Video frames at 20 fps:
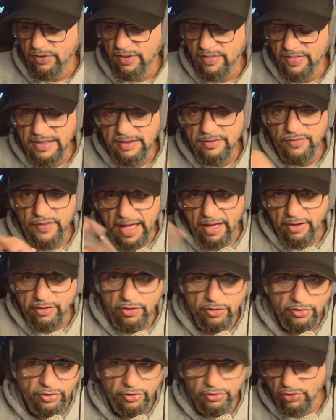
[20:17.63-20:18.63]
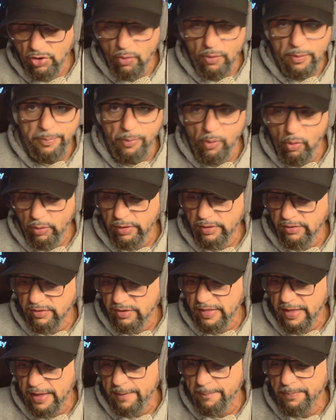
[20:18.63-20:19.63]
and these values are so important to
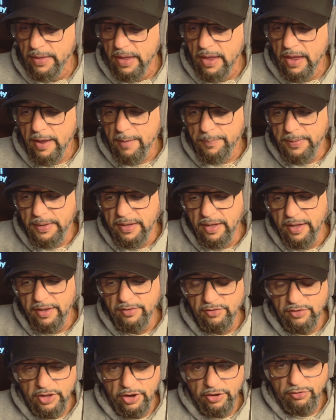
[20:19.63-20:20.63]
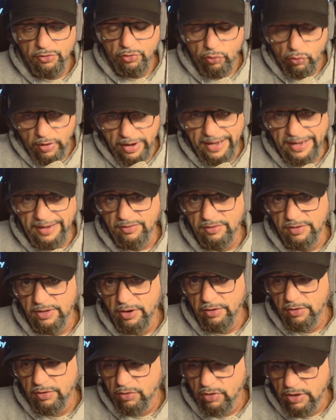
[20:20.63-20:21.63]
them because their traits, their